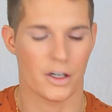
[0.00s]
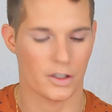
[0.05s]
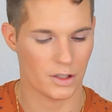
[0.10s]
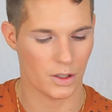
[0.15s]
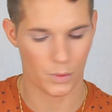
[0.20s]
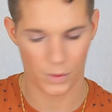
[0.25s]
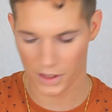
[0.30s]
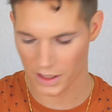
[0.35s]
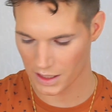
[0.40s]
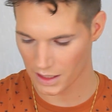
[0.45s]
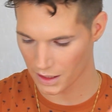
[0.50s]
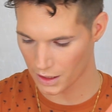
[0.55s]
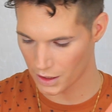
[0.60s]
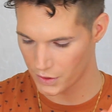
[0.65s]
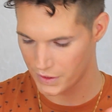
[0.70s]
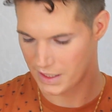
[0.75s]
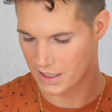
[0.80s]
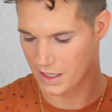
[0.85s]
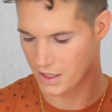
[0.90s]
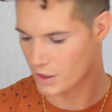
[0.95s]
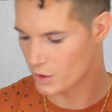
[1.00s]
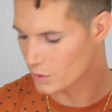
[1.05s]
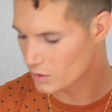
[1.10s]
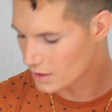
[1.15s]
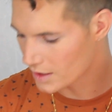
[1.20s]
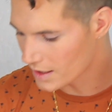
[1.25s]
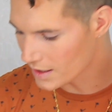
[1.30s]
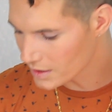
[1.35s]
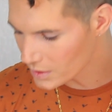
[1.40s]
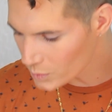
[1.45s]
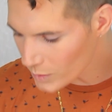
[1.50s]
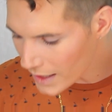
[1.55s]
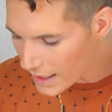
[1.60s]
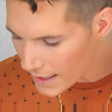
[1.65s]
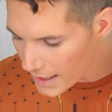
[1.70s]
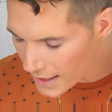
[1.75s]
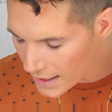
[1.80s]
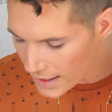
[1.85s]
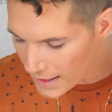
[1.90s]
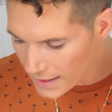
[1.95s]
So we're gonna go ahead and use this
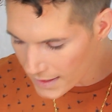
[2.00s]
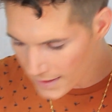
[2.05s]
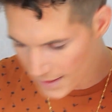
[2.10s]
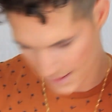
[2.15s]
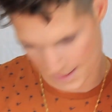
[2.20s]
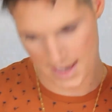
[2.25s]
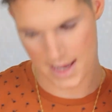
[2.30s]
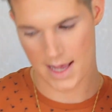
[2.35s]
one.